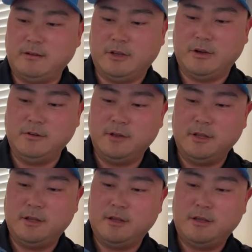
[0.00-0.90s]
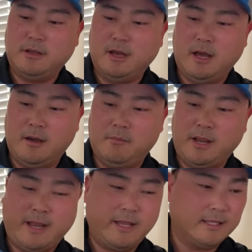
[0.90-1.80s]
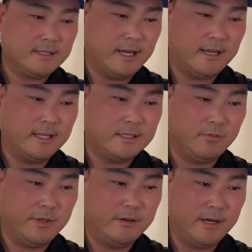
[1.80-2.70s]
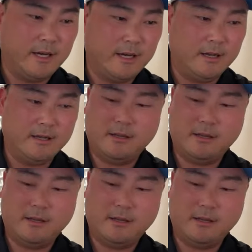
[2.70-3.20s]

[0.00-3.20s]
don't know. But I guess we'll leave